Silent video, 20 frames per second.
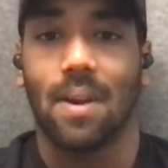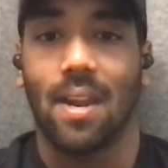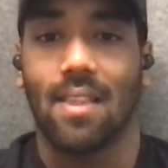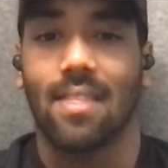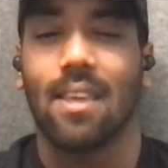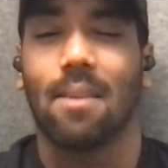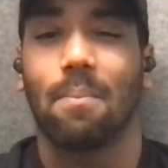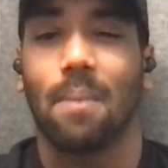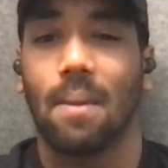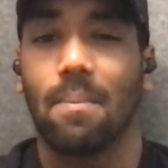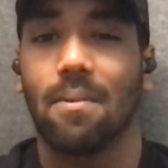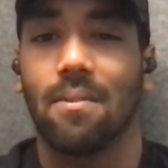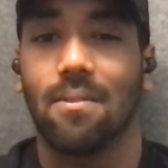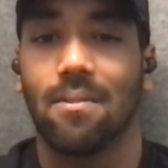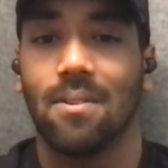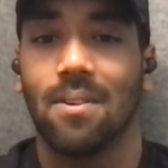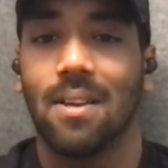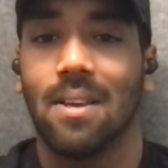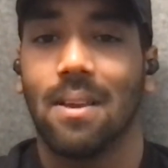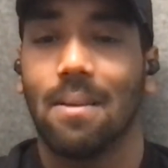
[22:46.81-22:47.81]
But I think
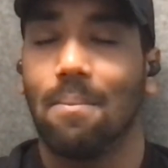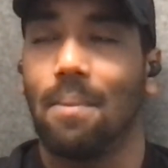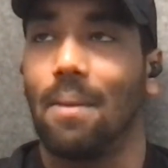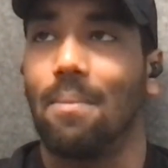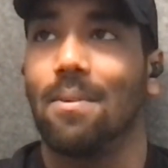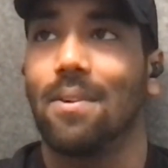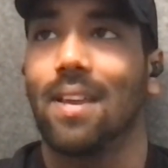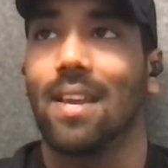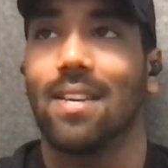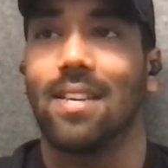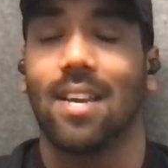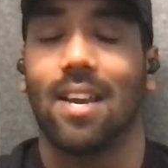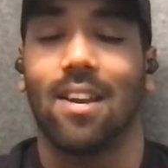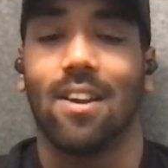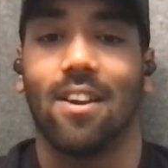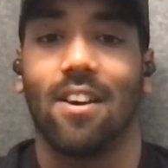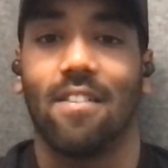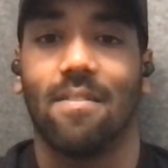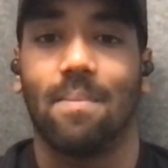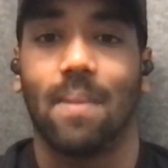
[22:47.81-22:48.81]
people get
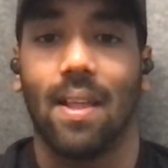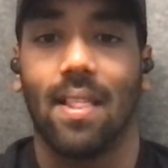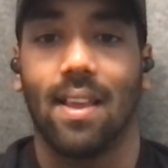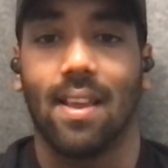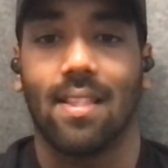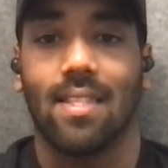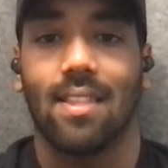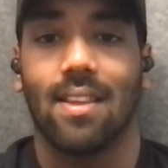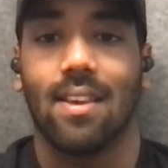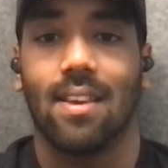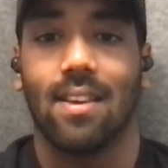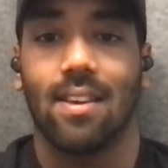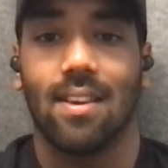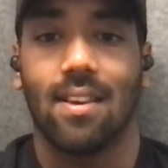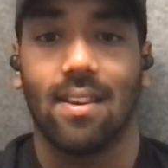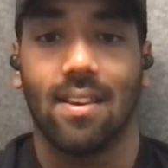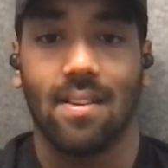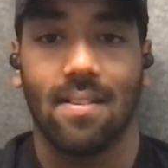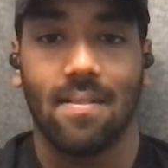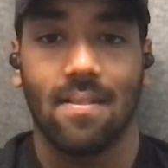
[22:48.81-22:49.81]
turned off by like
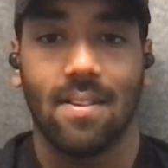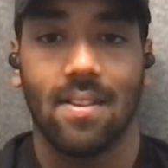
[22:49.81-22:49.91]
the